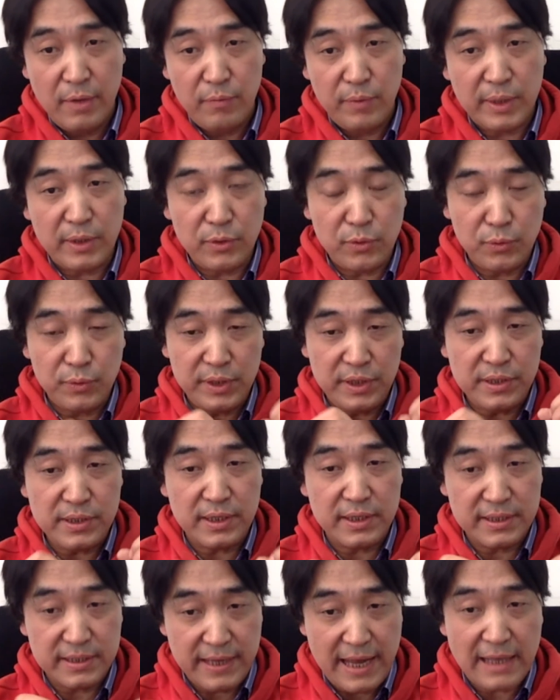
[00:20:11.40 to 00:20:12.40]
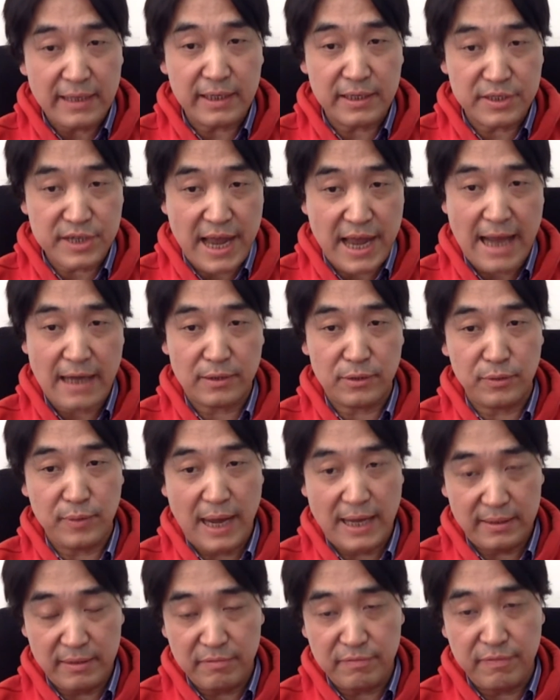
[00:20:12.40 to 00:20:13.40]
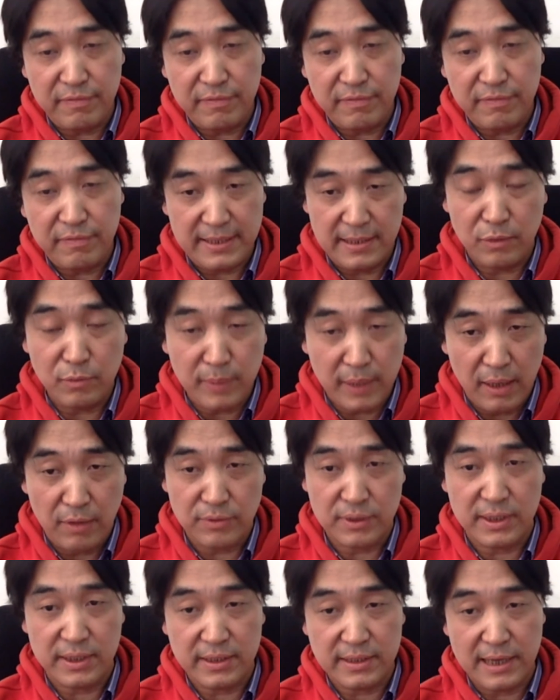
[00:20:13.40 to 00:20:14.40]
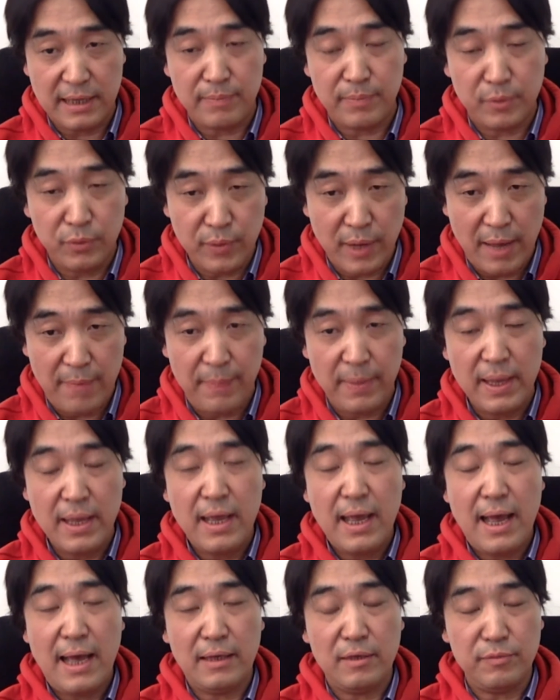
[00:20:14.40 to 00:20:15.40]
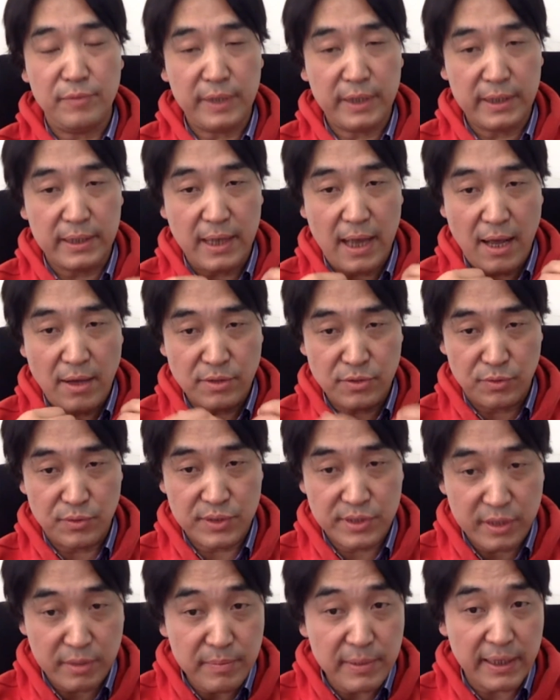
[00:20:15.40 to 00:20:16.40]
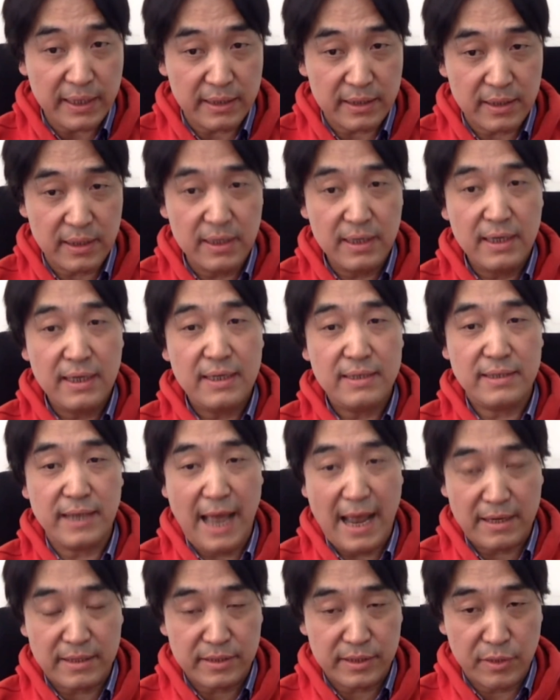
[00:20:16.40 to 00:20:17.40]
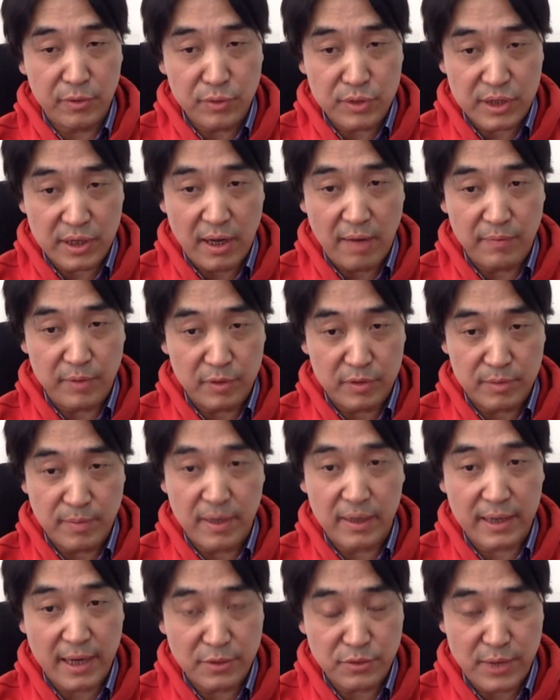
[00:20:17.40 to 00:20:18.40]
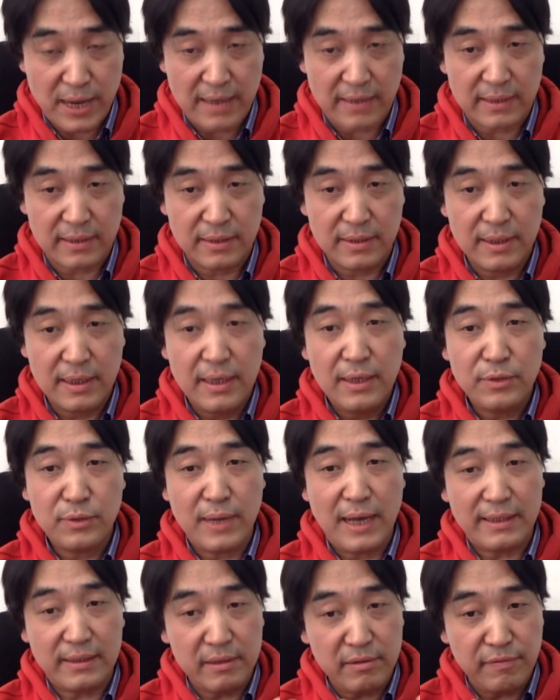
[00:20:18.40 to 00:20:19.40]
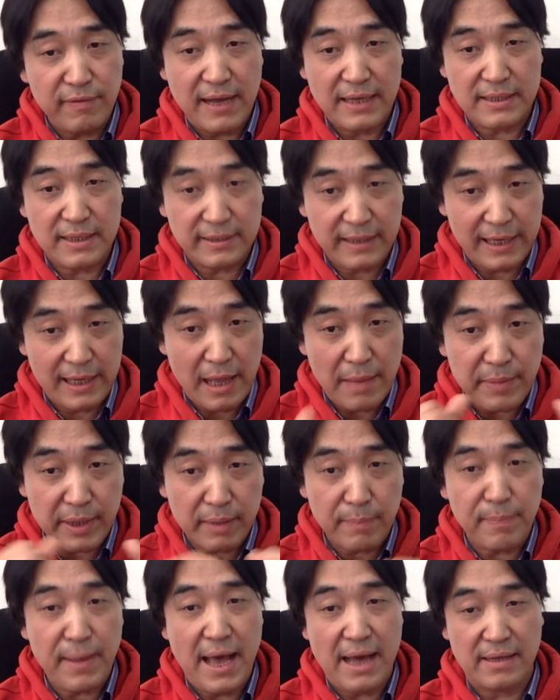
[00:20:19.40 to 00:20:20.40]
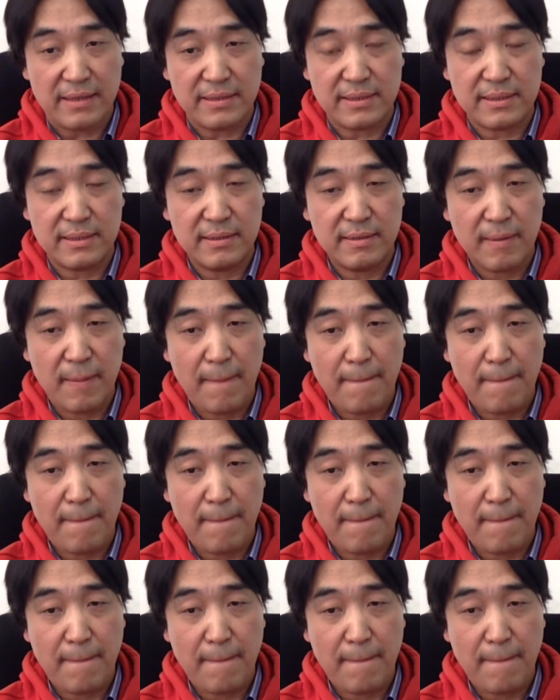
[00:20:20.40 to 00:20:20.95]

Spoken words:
We can do either a static check to identify the loopholes inside the program, and we can also simulate the execution of your smart contract to identify the dynamic bugs.